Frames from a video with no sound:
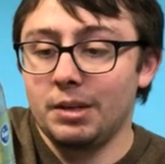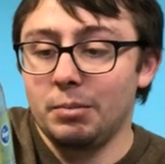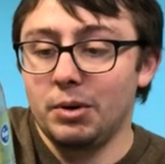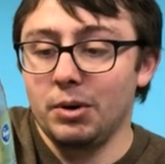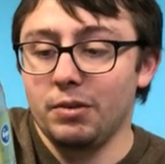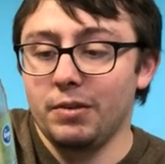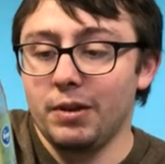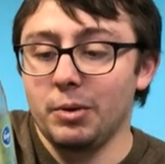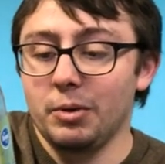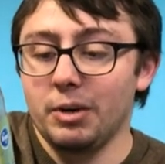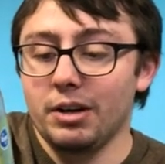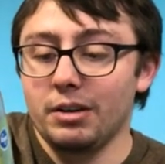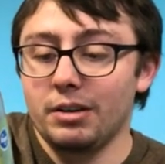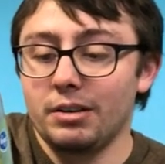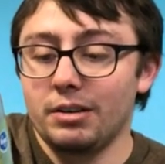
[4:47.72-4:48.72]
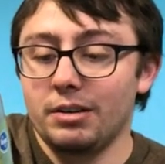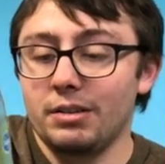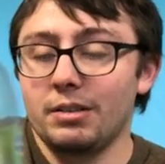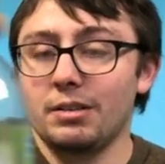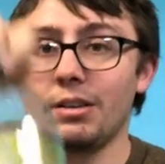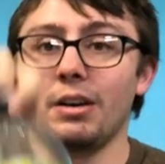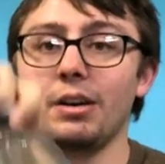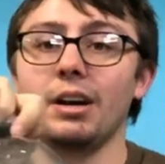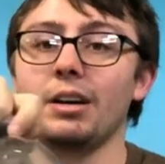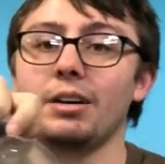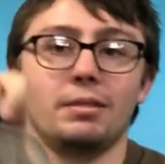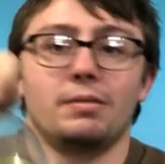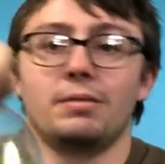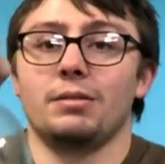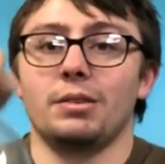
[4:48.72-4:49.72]
Purified water, all right,
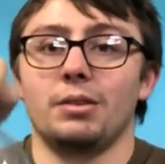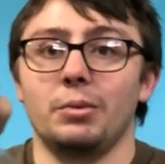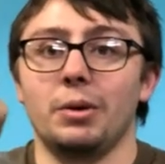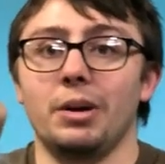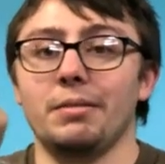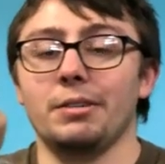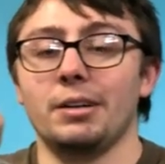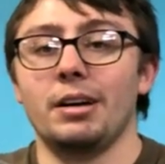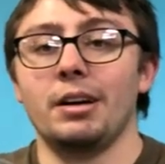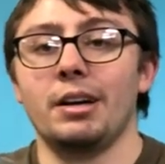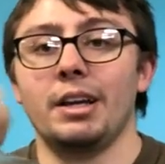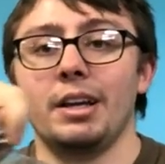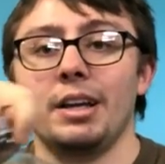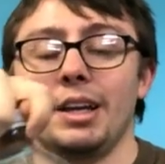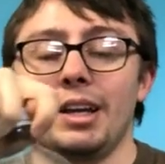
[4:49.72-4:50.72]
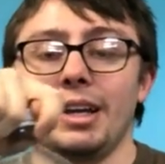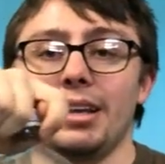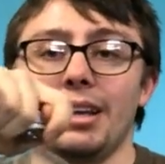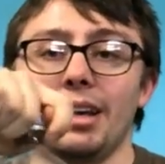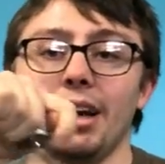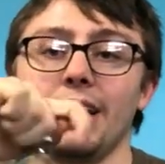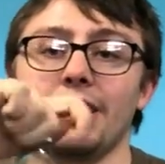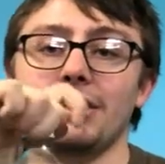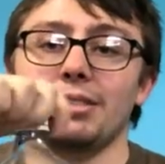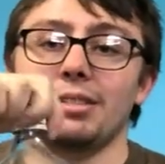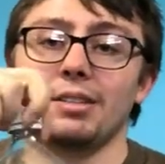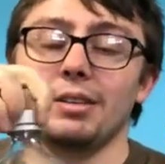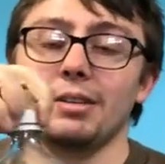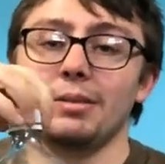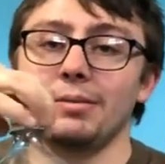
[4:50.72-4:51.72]
whatever. Yeah,
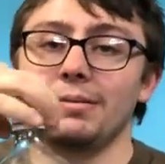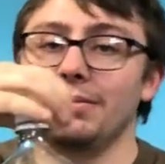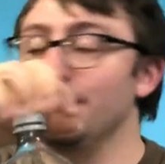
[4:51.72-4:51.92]
so